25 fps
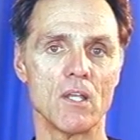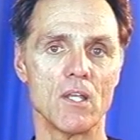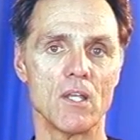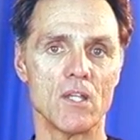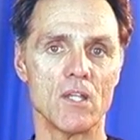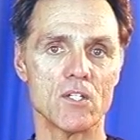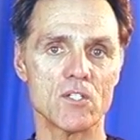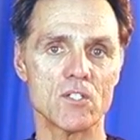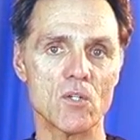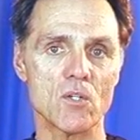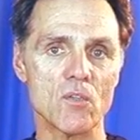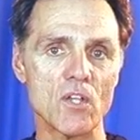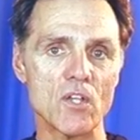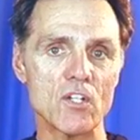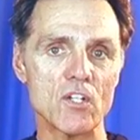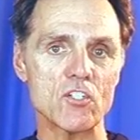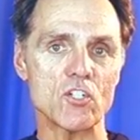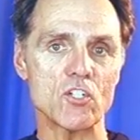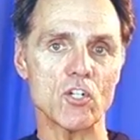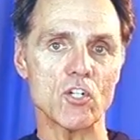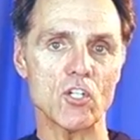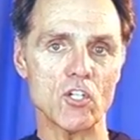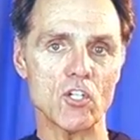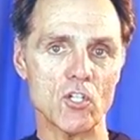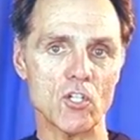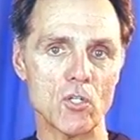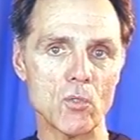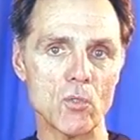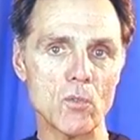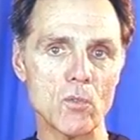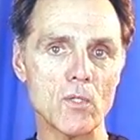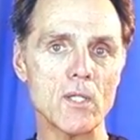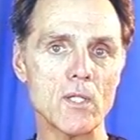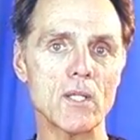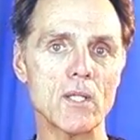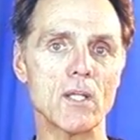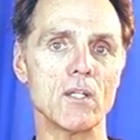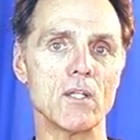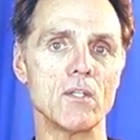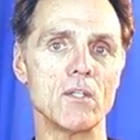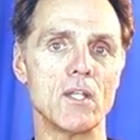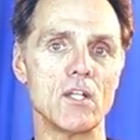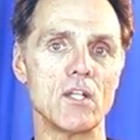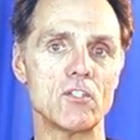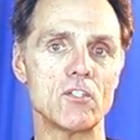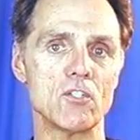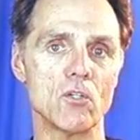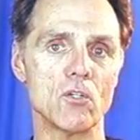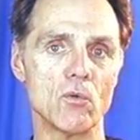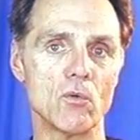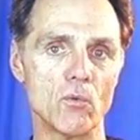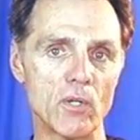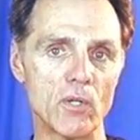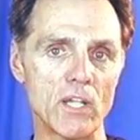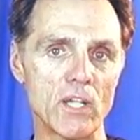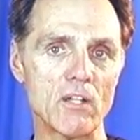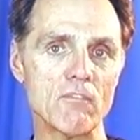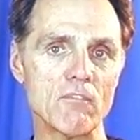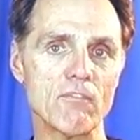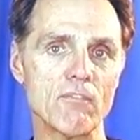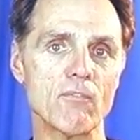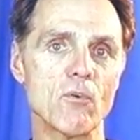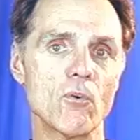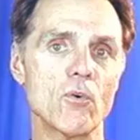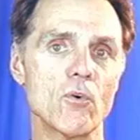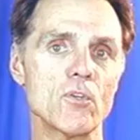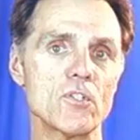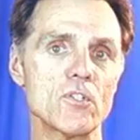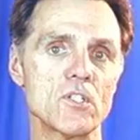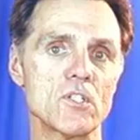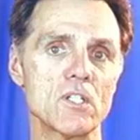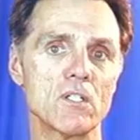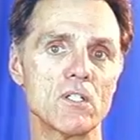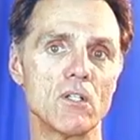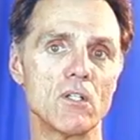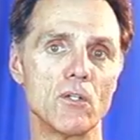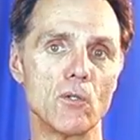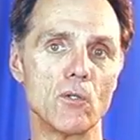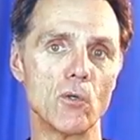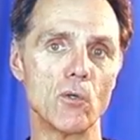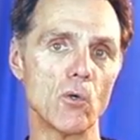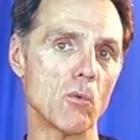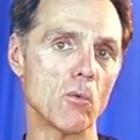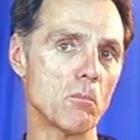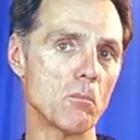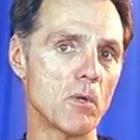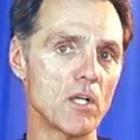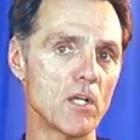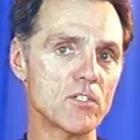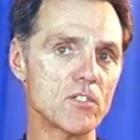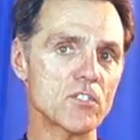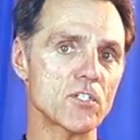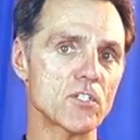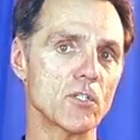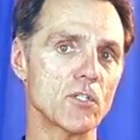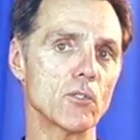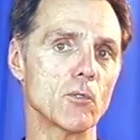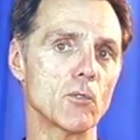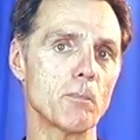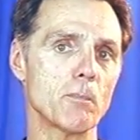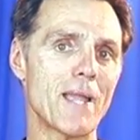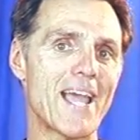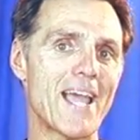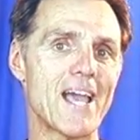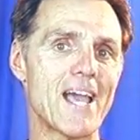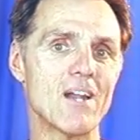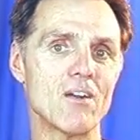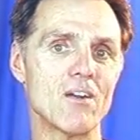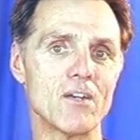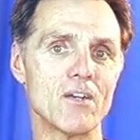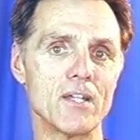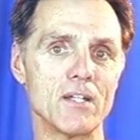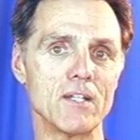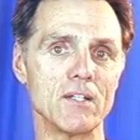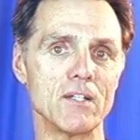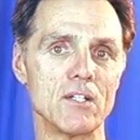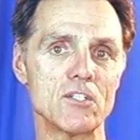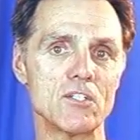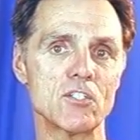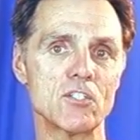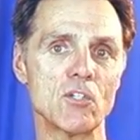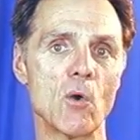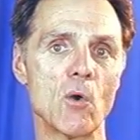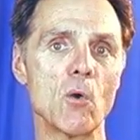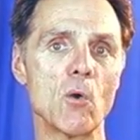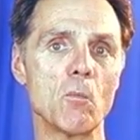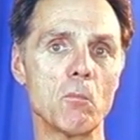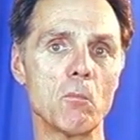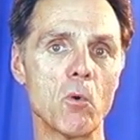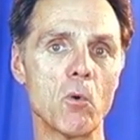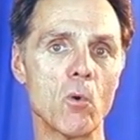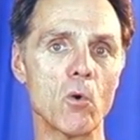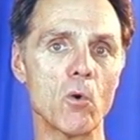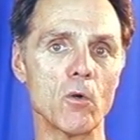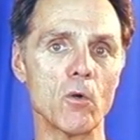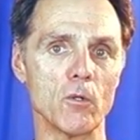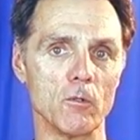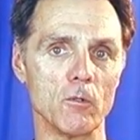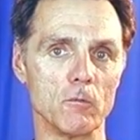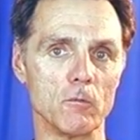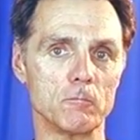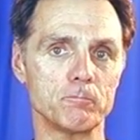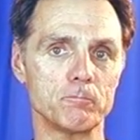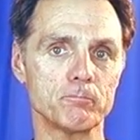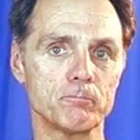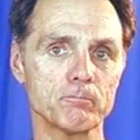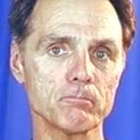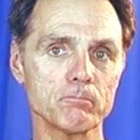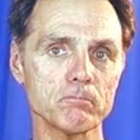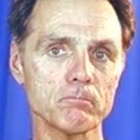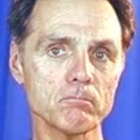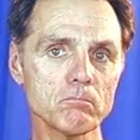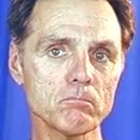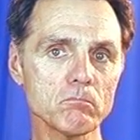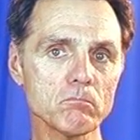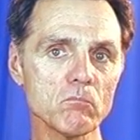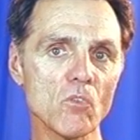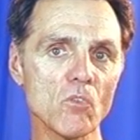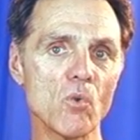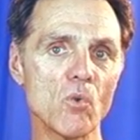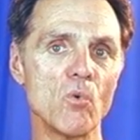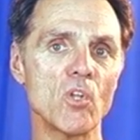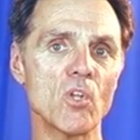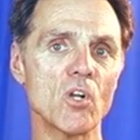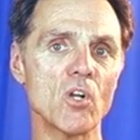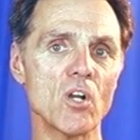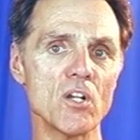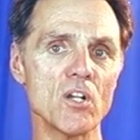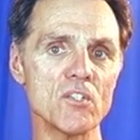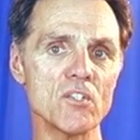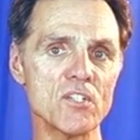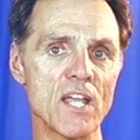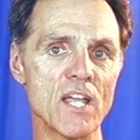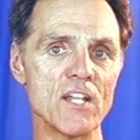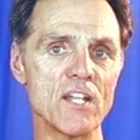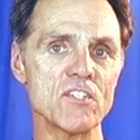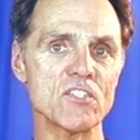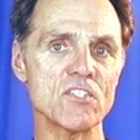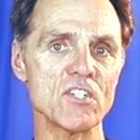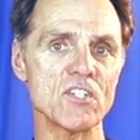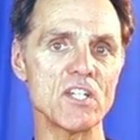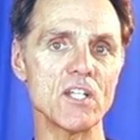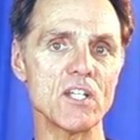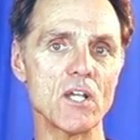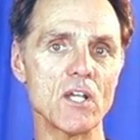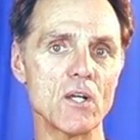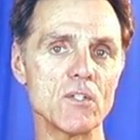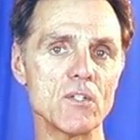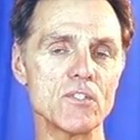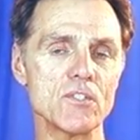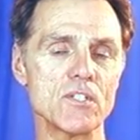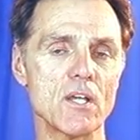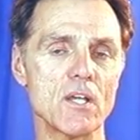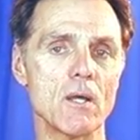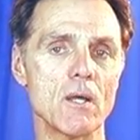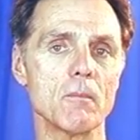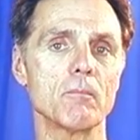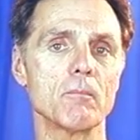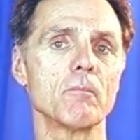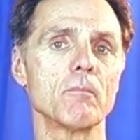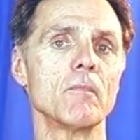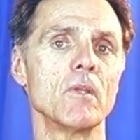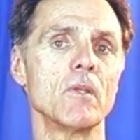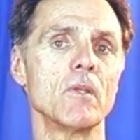so that you're cueing and that you're reinforcing the neuromuscular patterning that's so important. When our intensity goes up,